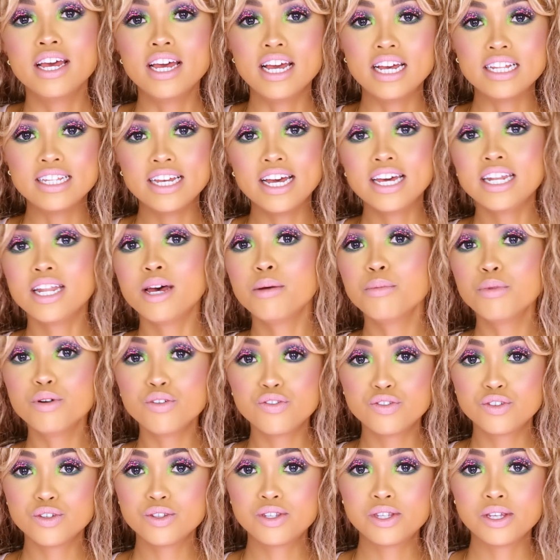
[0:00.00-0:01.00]
And then I
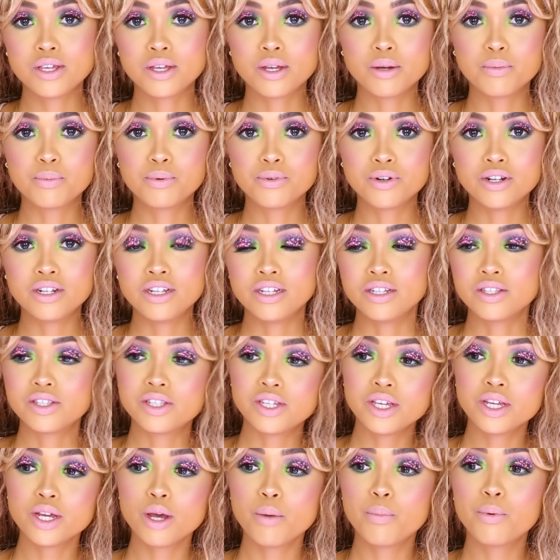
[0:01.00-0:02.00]
moved to Singapore, and in
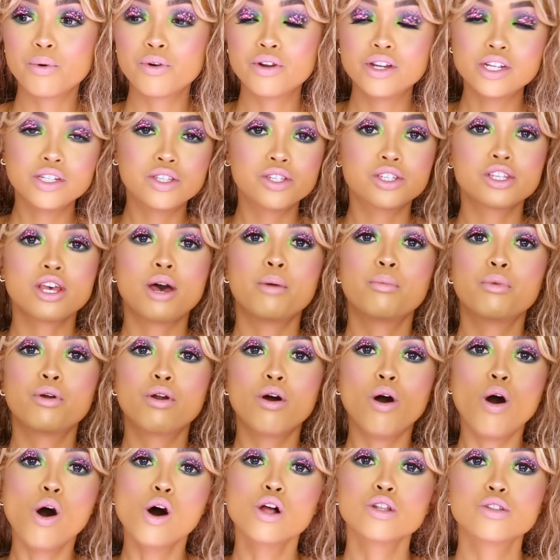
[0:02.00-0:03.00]
Singapore it's summer
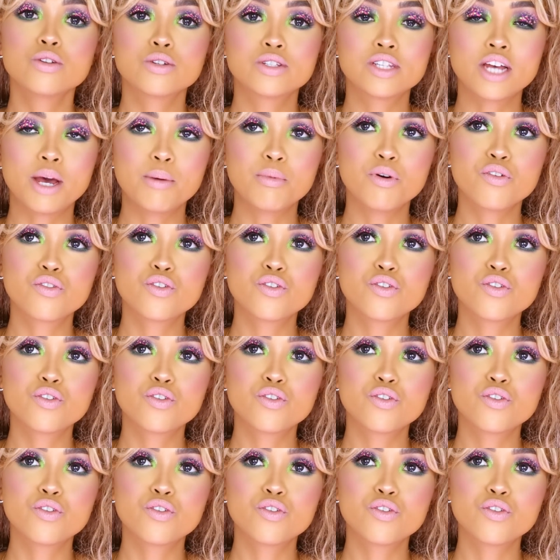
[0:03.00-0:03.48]
all the time.